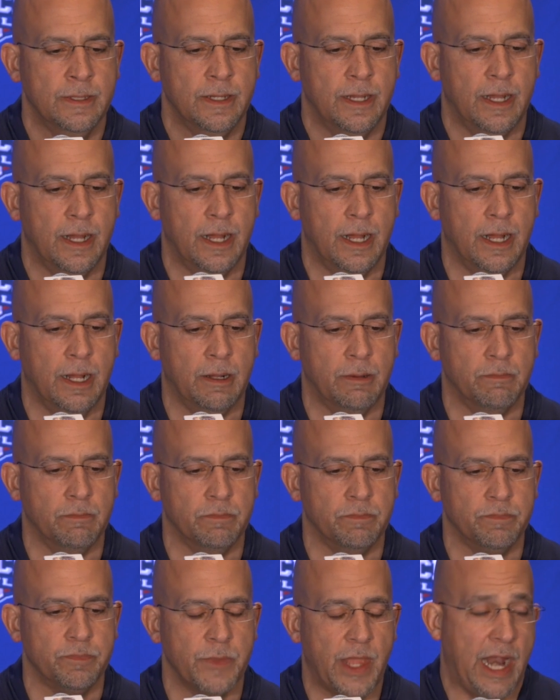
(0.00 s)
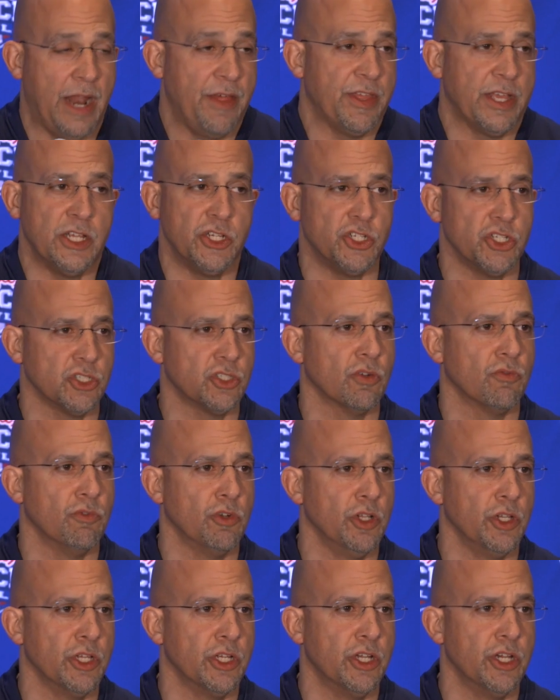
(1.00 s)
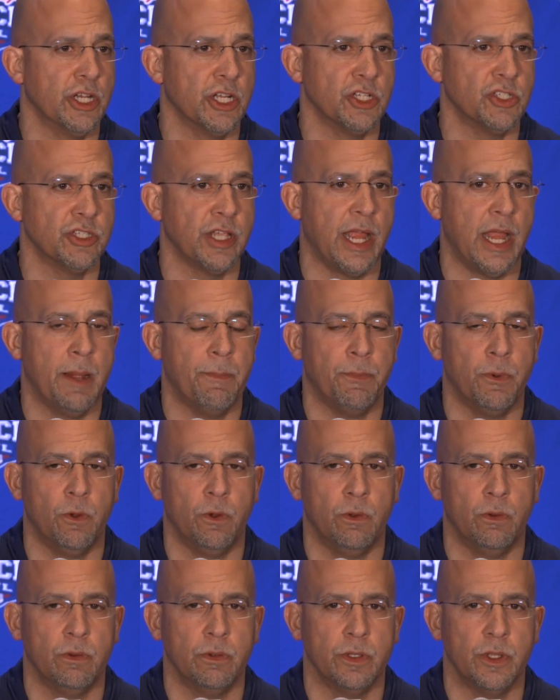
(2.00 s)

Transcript: Um, and I think he's just a really good example.